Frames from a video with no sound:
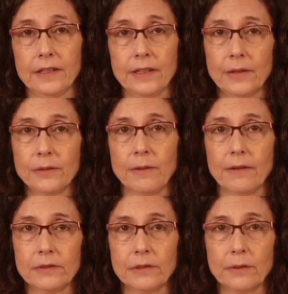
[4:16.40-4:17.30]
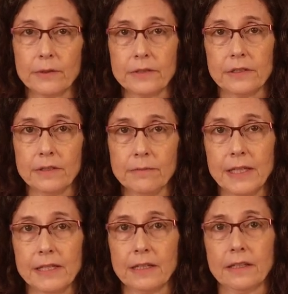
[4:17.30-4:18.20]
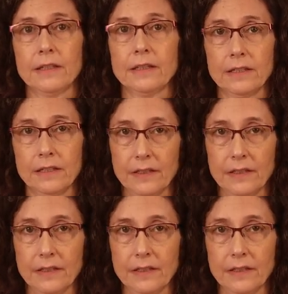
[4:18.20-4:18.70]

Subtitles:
And now you have yogurt in the making,